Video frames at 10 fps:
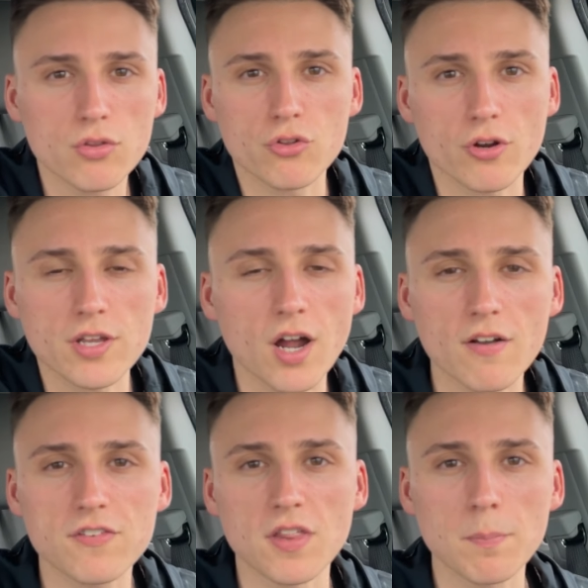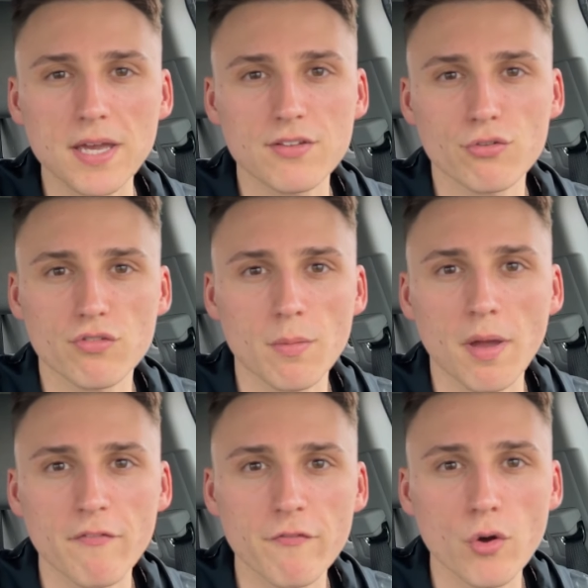jerking off to the pixels on
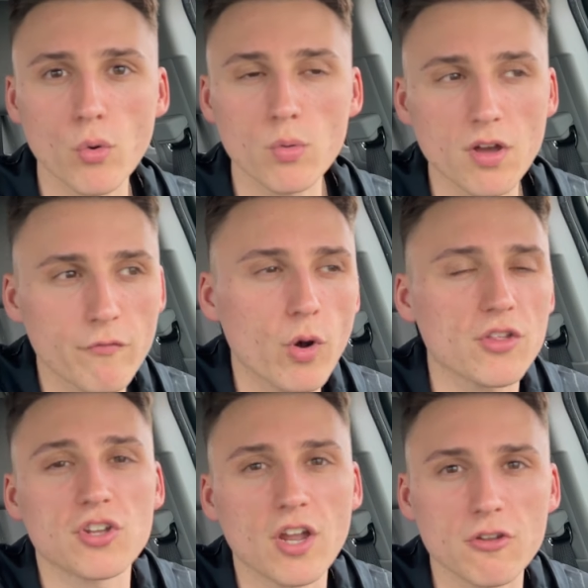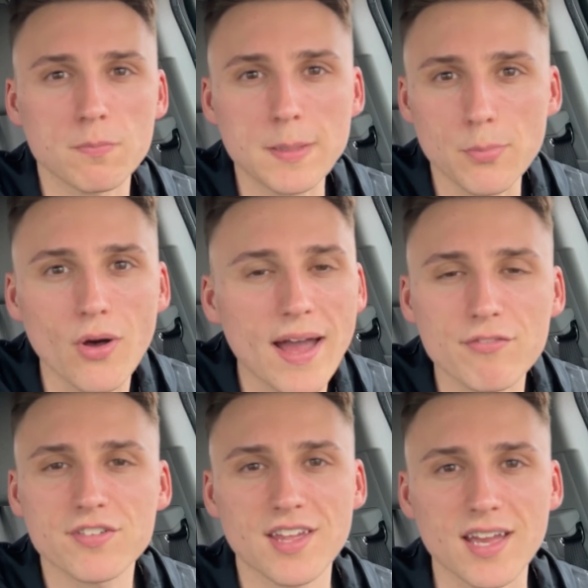my phone of watching other people
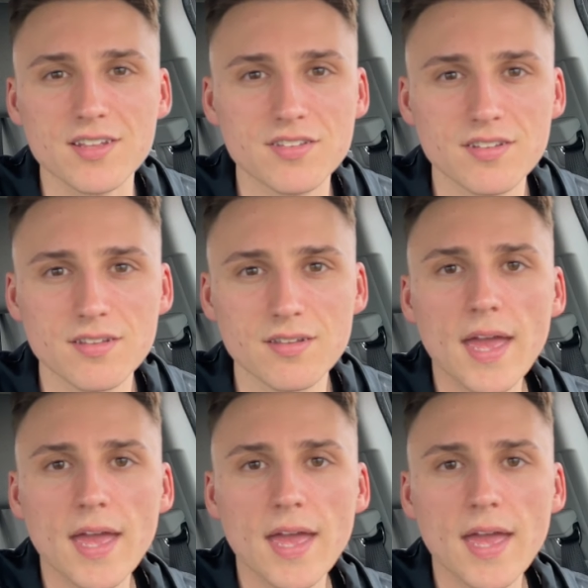have sex.